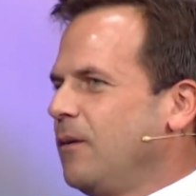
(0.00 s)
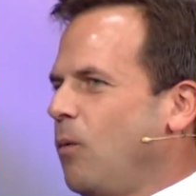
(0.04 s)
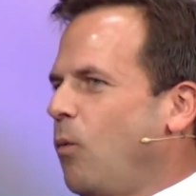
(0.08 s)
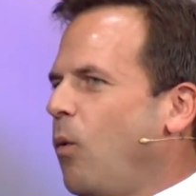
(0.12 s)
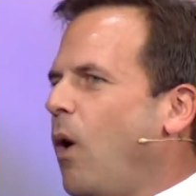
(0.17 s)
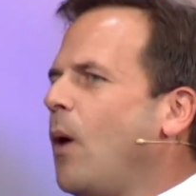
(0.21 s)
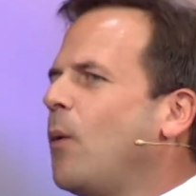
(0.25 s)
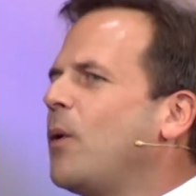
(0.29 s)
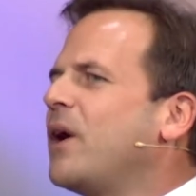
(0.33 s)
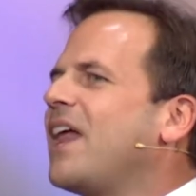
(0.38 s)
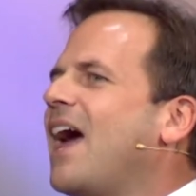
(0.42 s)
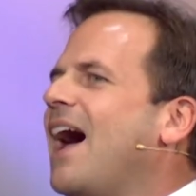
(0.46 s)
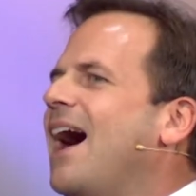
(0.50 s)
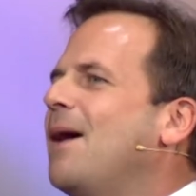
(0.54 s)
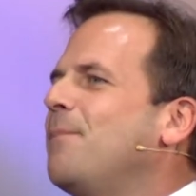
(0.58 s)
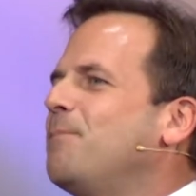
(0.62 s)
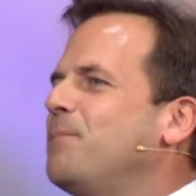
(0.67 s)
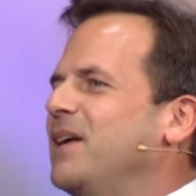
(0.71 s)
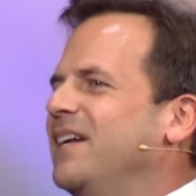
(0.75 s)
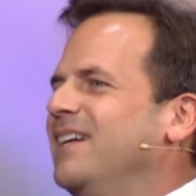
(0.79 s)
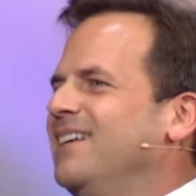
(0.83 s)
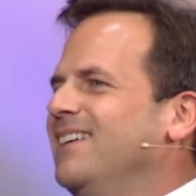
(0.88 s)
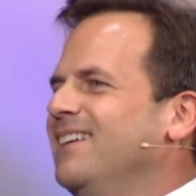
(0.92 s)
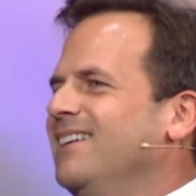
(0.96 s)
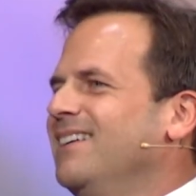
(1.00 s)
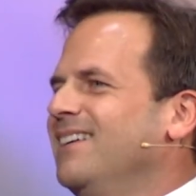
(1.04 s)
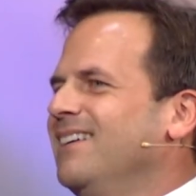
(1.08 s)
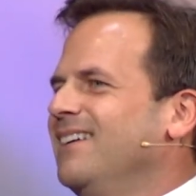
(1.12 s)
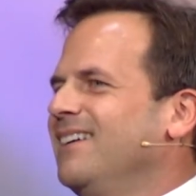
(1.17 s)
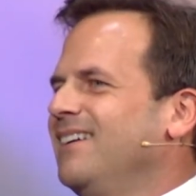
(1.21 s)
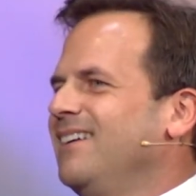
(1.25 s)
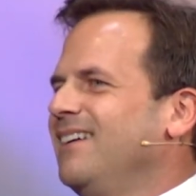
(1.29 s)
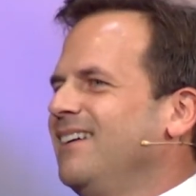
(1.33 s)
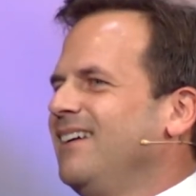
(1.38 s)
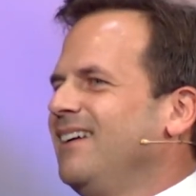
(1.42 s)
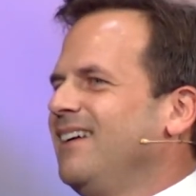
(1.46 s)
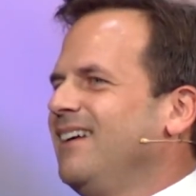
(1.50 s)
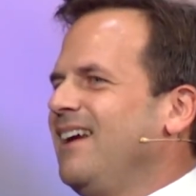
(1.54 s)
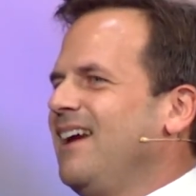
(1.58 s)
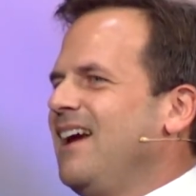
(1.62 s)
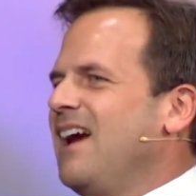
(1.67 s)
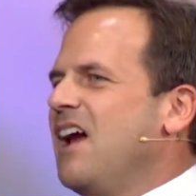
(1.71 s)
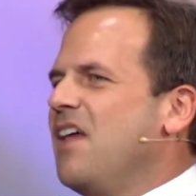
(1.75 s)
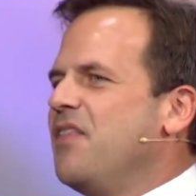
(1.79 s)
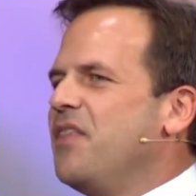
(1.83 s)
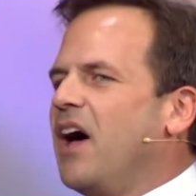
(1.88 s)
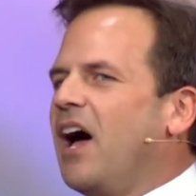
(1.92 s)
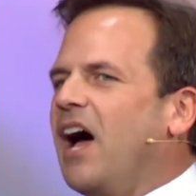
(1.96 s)
What would happen?
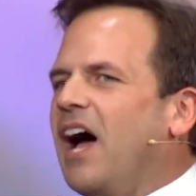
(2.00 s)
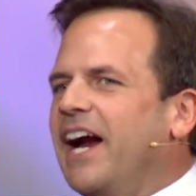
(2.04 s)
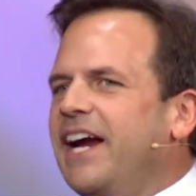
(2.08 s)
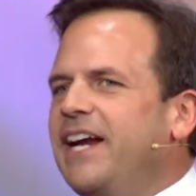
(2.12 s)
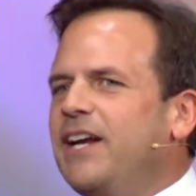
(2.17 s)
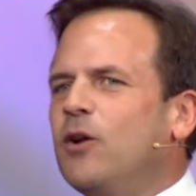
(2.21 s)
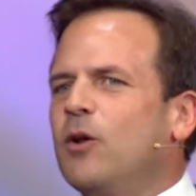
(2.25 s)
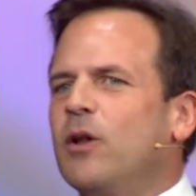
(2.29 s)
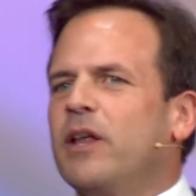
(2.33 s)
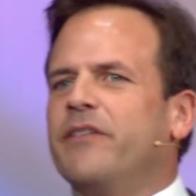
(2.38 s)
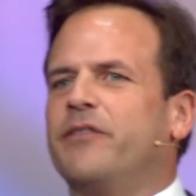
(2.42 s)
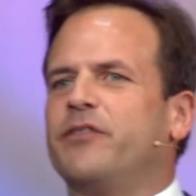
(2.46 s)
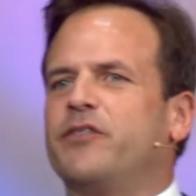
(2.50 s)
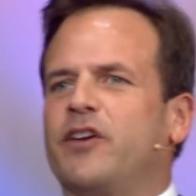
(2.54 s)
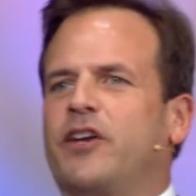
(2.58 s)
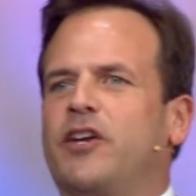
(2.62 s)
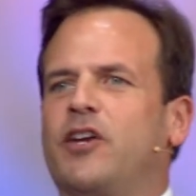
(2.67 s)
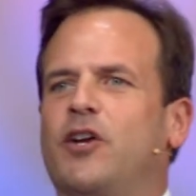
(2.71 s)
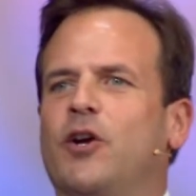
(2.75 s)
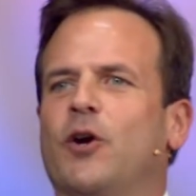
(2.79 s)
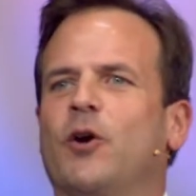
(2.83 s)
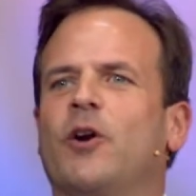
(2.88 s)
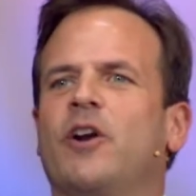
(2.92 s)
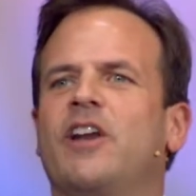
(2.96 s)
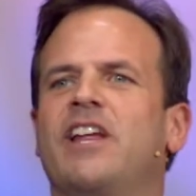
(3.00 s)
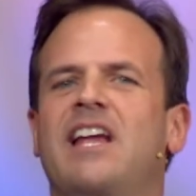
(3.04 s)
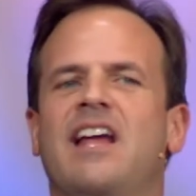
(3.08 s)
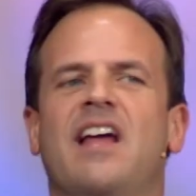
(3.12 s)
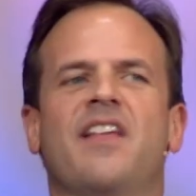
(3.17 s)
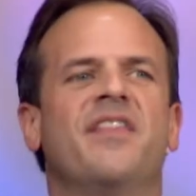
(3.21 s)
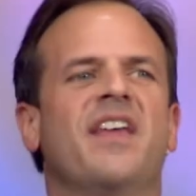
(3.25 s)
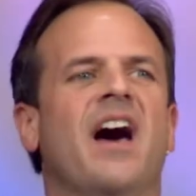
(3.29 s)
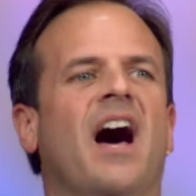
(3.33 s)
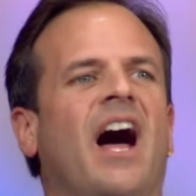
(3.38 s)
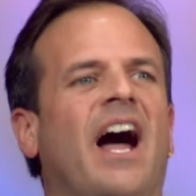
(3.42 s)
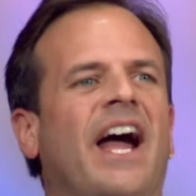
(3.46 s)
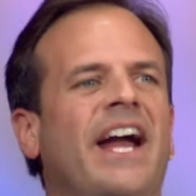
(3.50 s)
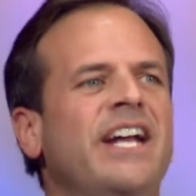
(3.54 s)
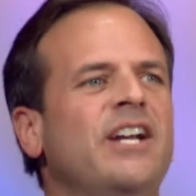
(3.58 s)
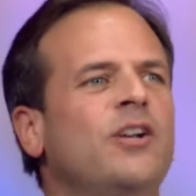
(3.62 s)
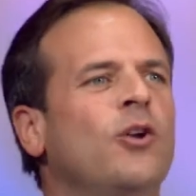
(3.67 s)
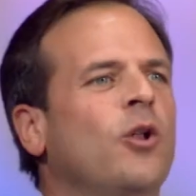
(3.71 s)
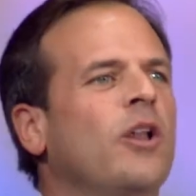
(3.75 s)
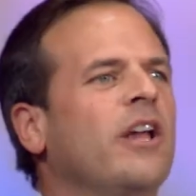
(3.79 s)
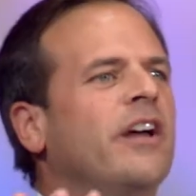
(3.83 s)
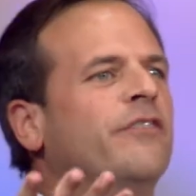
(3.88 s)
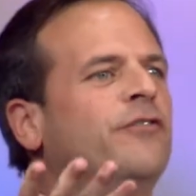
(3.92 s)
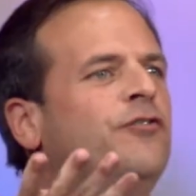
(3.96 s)
and the idol of security and the
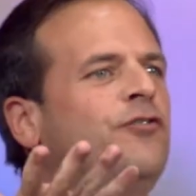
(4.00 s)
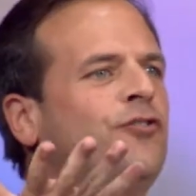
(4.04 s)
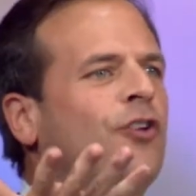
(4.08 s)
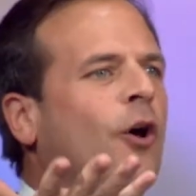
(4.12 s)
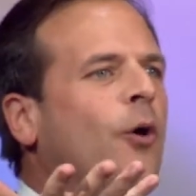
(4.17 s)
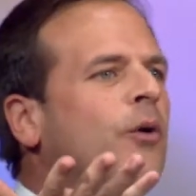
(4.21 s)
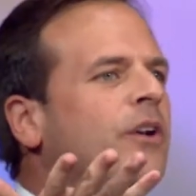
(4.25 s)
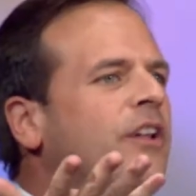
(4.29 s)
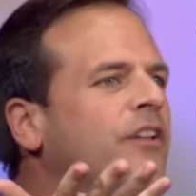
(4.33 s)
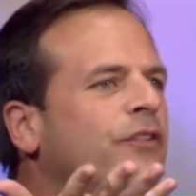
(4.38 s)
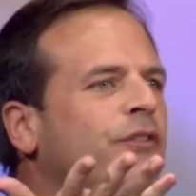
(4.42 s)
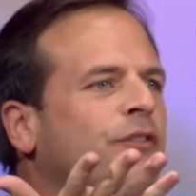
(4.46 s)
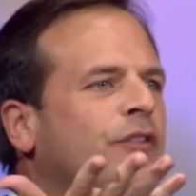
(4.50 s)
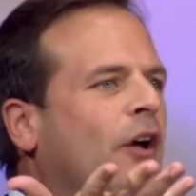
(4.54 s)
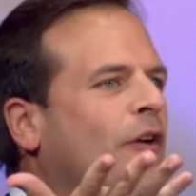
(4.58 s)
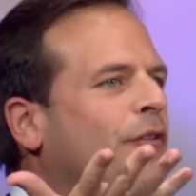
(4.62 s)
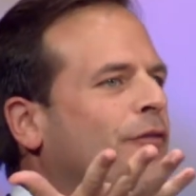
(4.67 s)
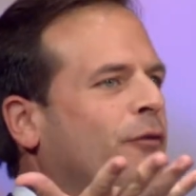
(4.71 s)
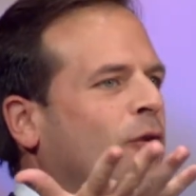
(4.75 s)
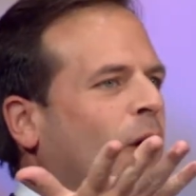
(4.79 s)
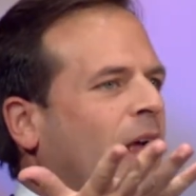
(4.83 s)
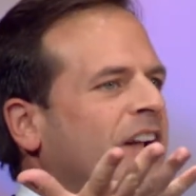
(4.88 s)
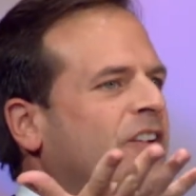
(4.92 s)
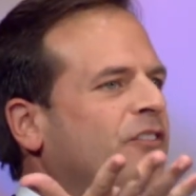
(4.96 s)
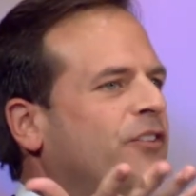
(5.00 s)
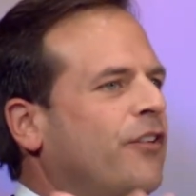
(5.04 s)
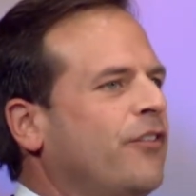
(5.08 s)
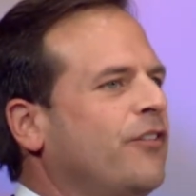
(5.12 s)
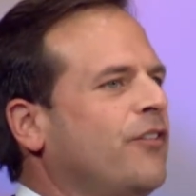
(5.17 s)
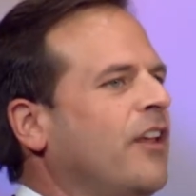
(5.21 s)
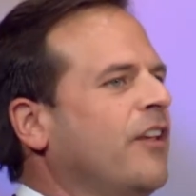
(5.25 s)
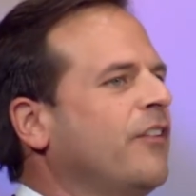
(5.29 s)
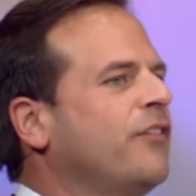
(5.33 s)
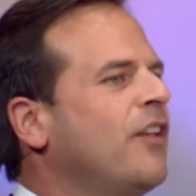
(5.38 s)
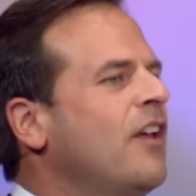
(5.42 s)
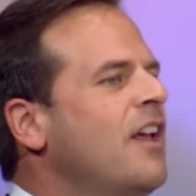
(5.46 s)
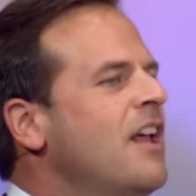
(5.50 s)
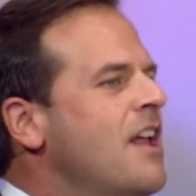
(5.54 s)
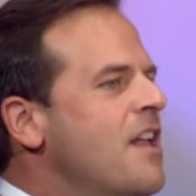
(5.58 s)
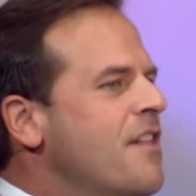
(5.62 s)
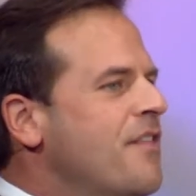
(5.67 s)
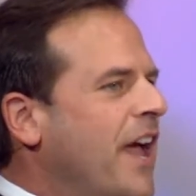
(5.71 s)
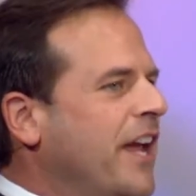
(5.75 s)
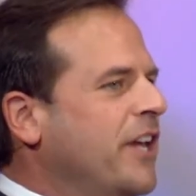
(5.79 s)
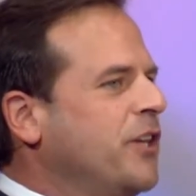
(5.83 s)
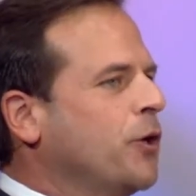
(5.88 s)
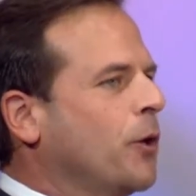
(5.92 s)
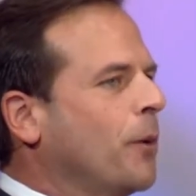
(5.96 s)
idol of Jonah's self righteousness,
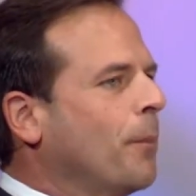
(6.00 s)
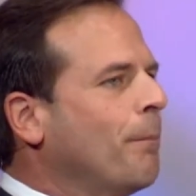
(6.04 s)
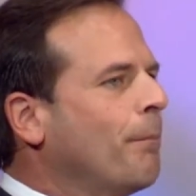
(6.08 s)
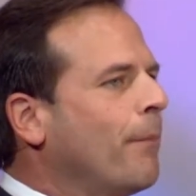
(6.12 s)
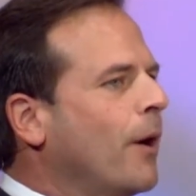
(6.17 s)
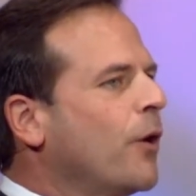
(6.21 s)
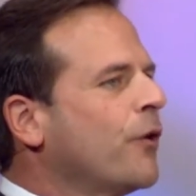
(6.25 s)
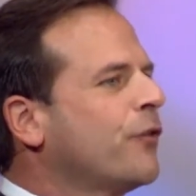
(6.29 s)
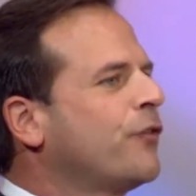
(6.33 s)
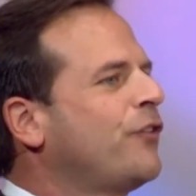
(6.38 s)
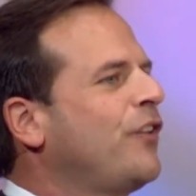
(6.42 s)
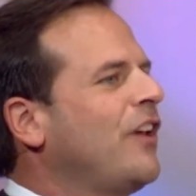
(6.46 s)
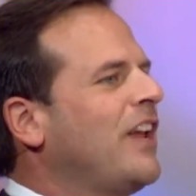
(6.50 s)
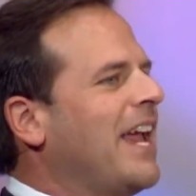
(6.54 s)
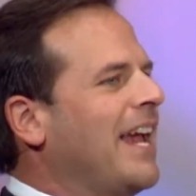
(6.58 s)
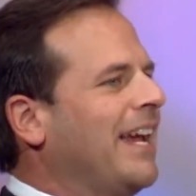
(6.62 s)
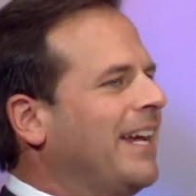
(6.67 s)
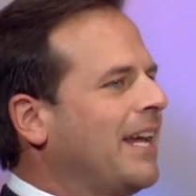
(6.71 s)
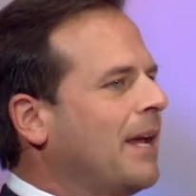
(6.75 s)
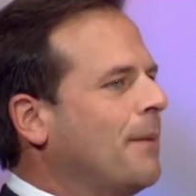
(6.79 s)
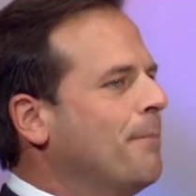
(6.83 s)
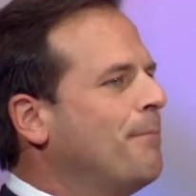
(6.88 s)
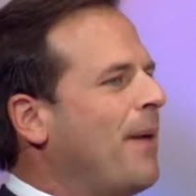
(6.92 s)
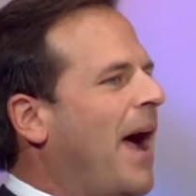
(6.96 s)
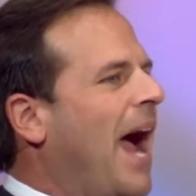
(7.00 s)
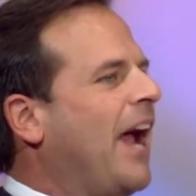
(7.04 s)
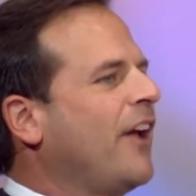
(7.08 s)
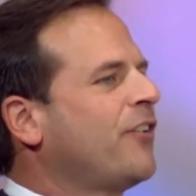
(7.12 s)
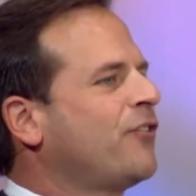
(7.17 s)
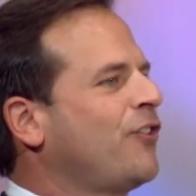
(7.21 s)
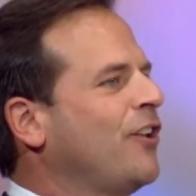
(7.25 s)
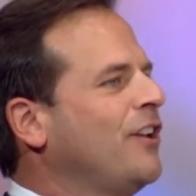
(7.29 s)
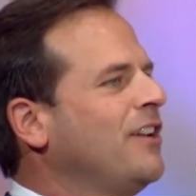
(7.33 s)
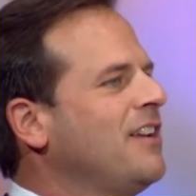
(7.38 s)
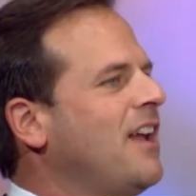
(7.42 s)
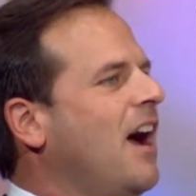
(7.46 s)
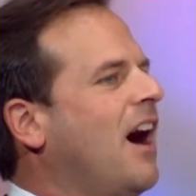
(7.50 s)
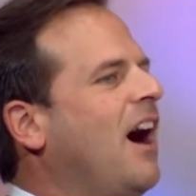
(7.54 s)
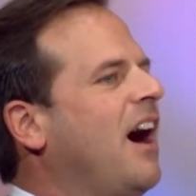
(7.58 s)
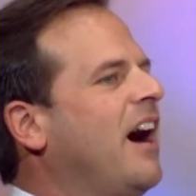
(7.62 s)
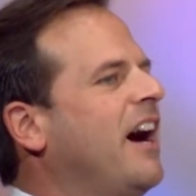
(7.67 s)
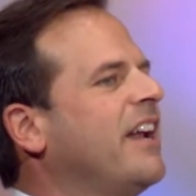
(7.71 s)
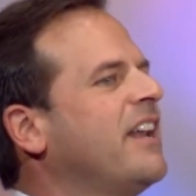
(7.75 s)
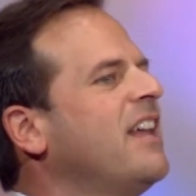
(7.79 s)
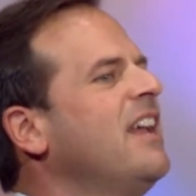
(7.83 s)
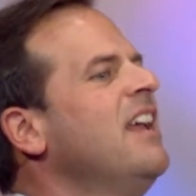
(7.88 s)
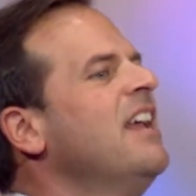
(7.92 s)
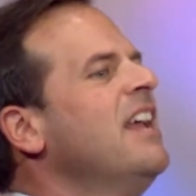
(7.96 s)
that your mercy and compassion,
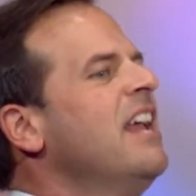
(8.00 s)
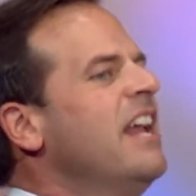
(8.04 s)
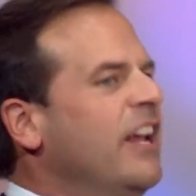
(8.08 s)
God,